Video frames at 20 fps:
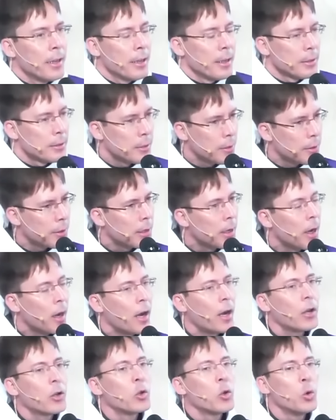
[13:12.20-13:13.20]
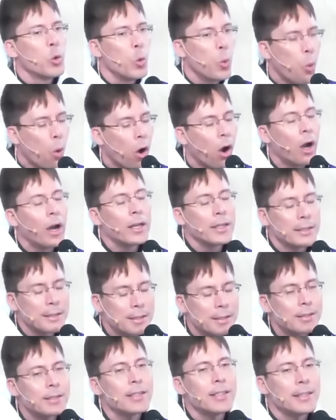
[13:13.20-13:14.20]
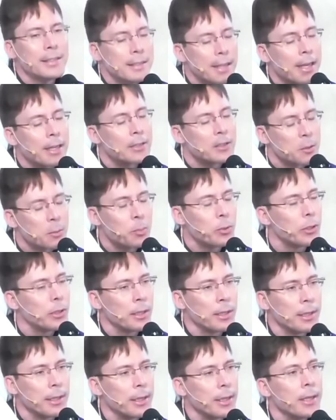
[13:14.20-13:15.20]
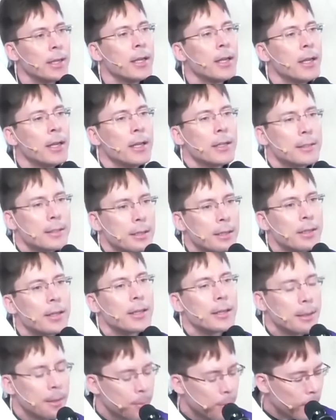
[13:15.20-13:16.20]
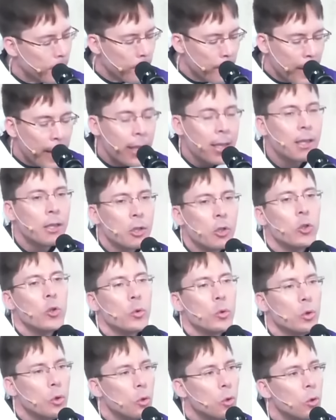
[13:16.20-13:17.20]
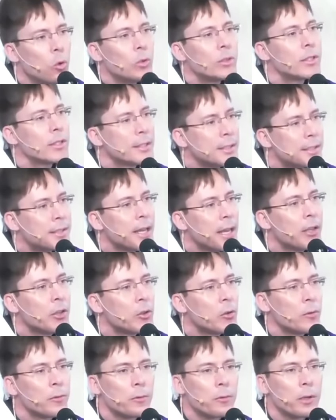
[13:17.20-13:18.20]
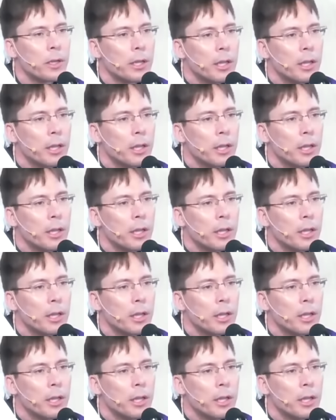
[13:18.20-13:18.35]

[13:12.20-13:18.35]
to the God who wants desperately to make you new, to set you free.